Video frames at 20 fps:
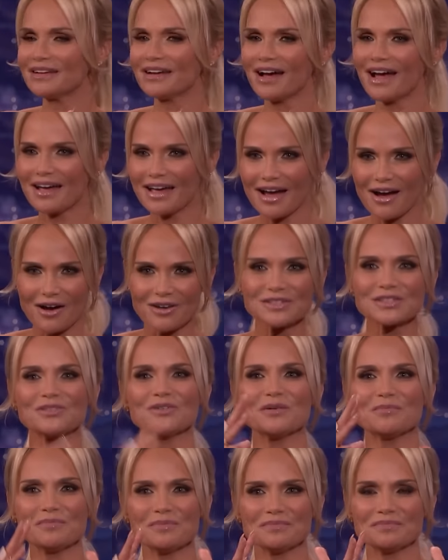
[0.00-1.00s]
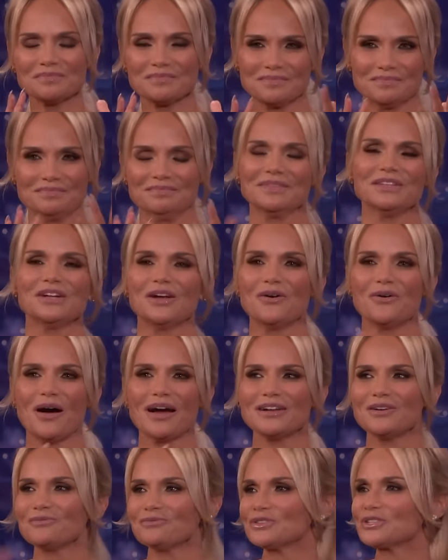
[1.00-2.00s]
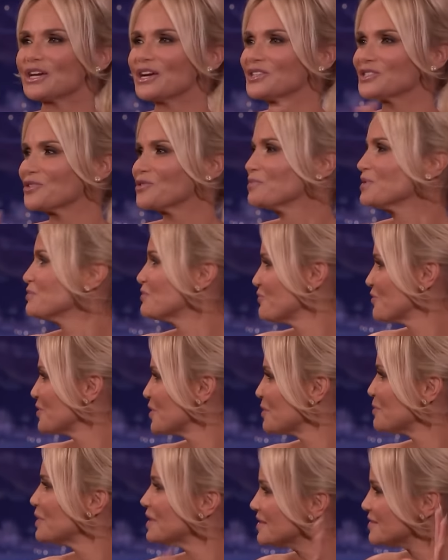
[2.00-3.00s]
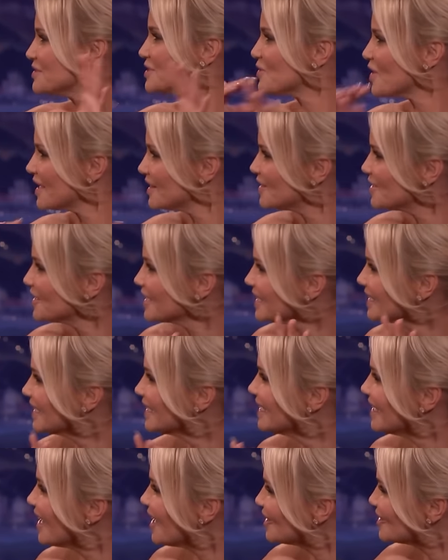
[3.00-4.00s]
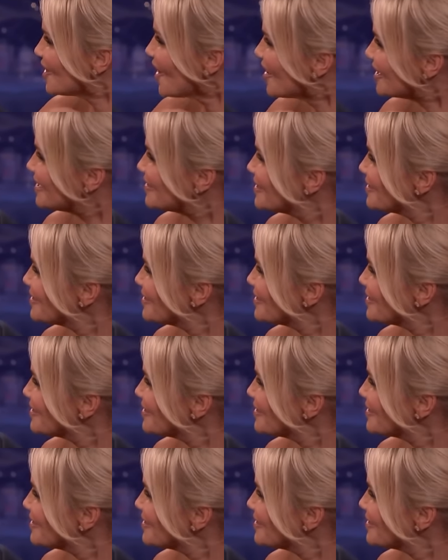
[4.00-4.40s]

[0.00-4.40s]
I also am you know I don't judge other people for what they believe, so right. I look at a lot of